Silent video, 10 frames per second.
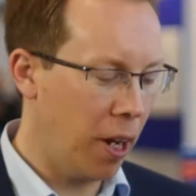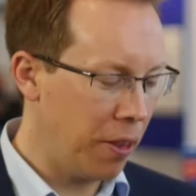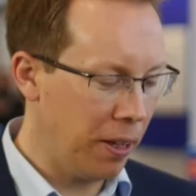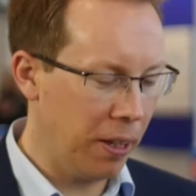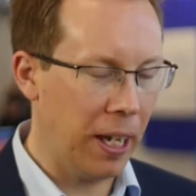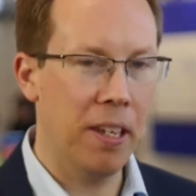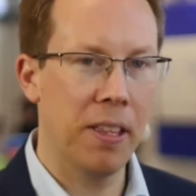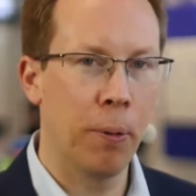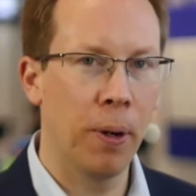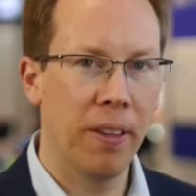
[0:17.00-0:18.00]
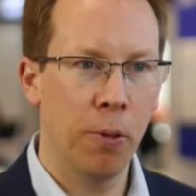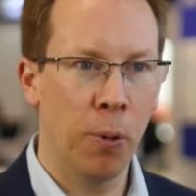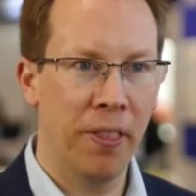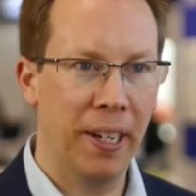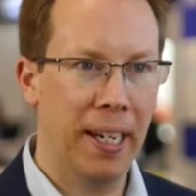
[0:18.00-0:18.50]
I think the key thing
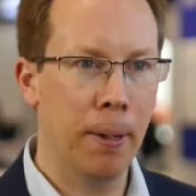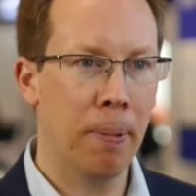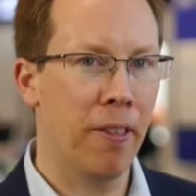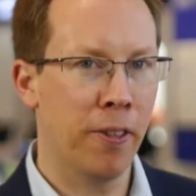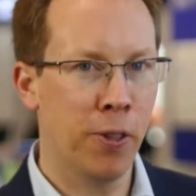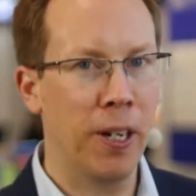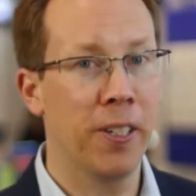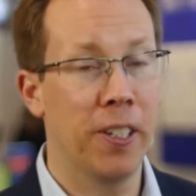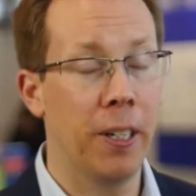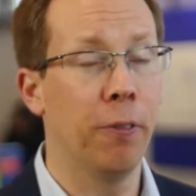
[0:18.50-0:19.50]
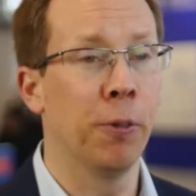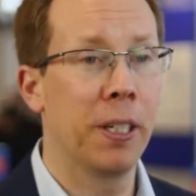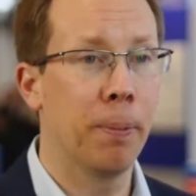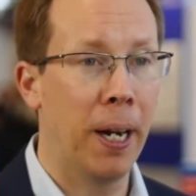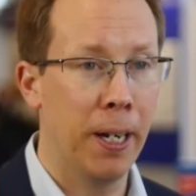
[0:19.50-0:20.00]
when thinking about the strategy for
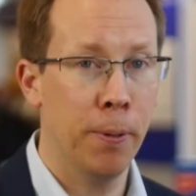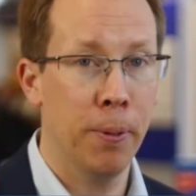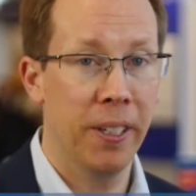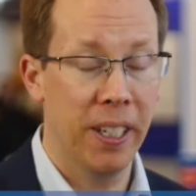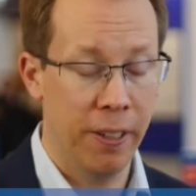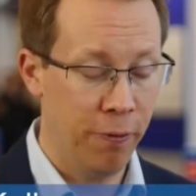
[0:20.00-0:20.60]
risk management is